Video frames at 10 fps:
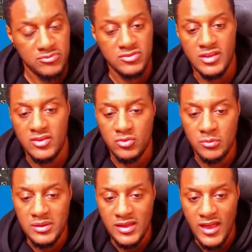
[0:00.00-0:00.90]
So that's what would
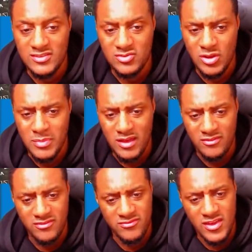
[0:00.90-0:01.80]
be the case. It took about
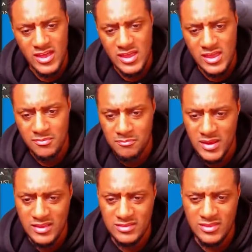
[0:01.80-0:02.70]
30
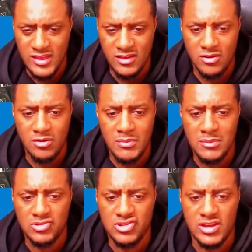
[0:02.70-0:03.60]
minutes, I think, on my
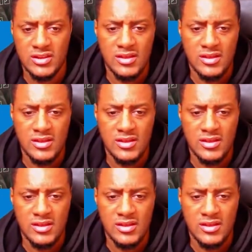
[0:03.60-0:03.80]
machine.